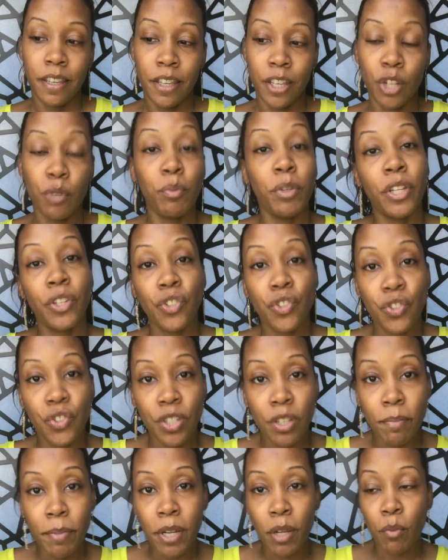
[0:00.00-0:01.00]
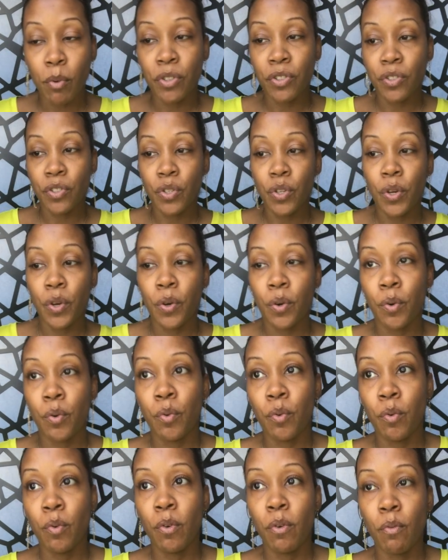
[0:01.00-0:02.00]
in a relationship and they want to
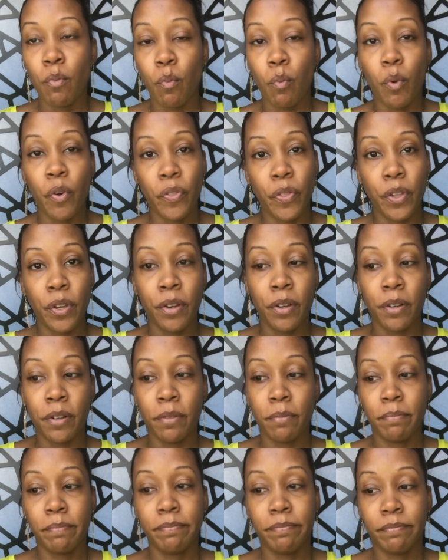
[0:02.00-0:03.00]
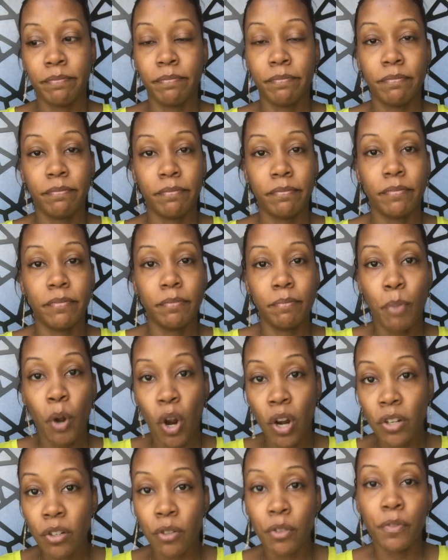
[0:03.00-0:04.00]
know what their
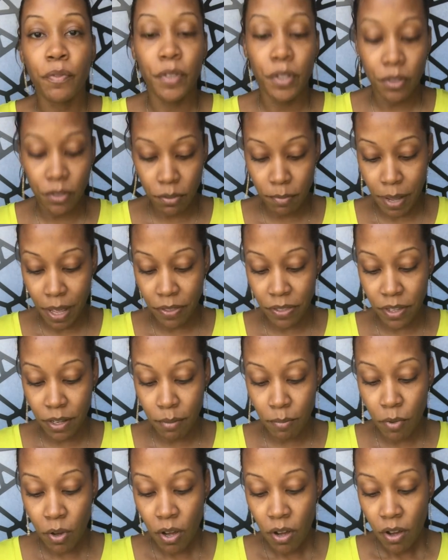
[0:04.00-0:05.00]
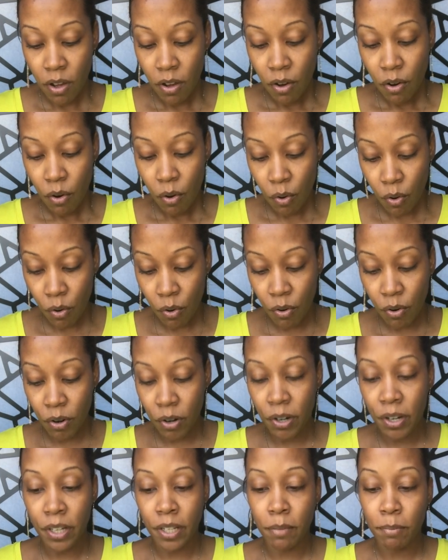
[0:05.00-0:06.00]
partner feels about them.
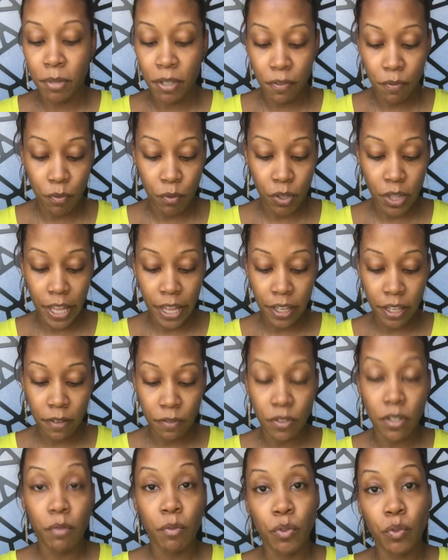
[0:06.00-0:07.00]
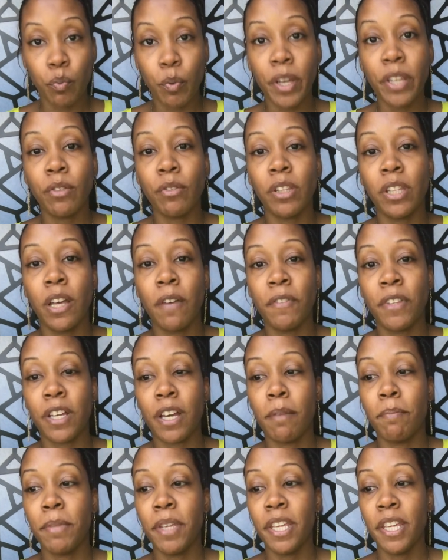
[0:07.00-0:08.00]
Or it can be for like if someone's waiting on love to
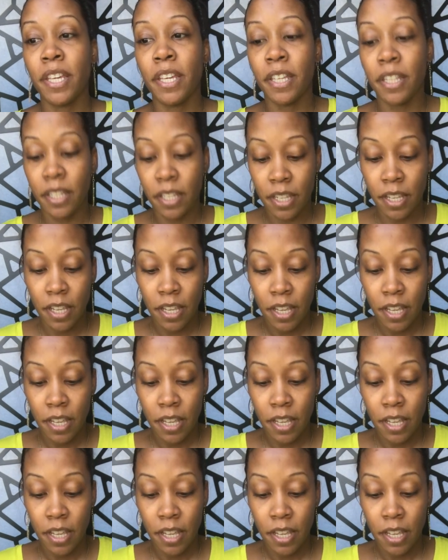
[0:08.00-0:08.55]
come in,